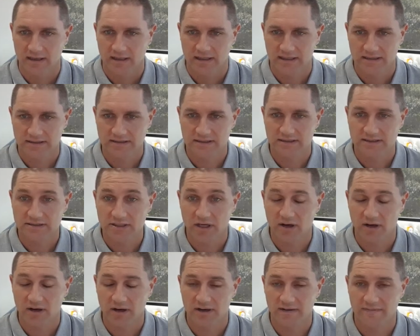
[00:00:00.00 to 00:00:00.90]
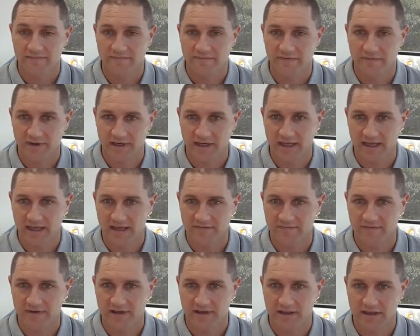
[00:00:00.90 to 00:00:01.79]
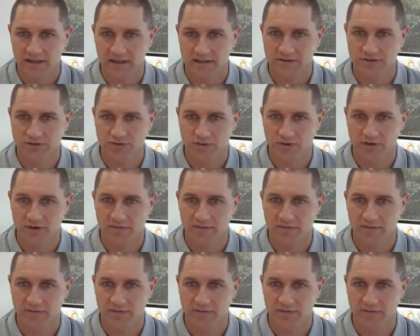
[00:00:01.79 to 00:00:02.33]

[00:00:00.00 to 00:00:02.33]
it time for me to have a joint